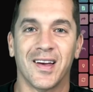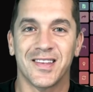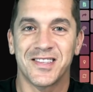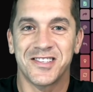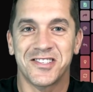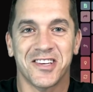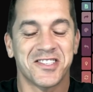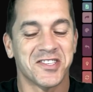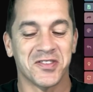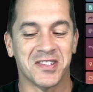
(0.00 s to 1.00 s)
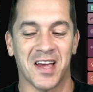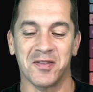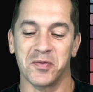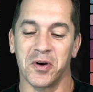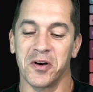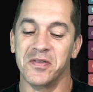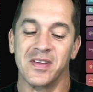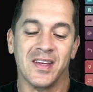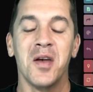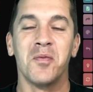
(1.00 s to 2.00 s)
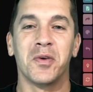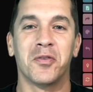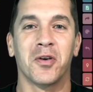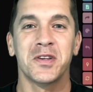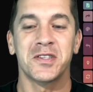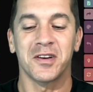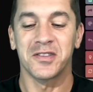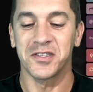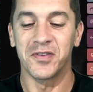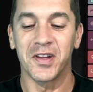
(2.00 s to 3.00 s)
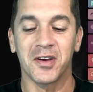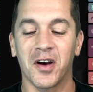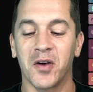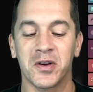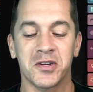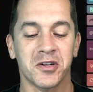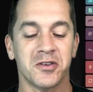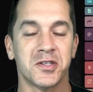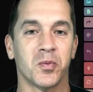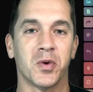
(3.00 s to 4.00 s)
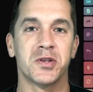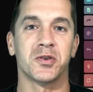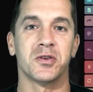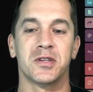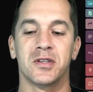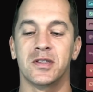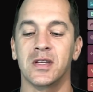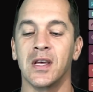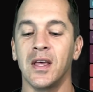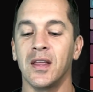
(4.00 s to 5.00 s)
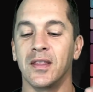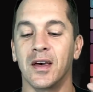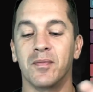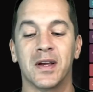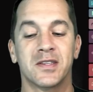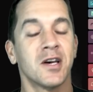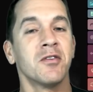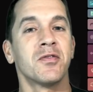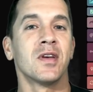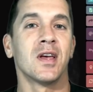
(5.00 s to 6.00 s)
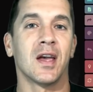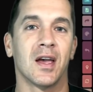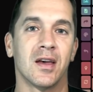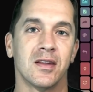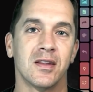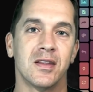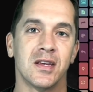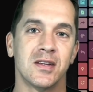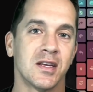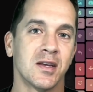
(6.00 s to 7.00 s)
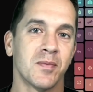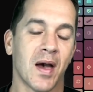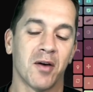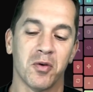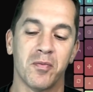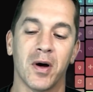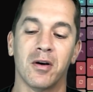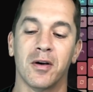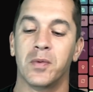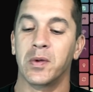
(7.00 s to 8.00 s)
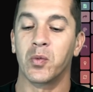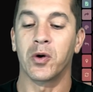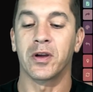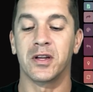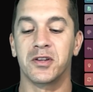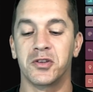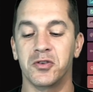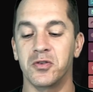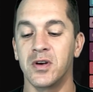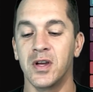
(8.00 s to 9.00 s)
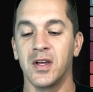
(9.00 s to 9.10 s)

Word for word: Hi, this is Justice with Tablet Pro. Before we start this video, I want to show you some resources that myself and the team at Rebelle have been working to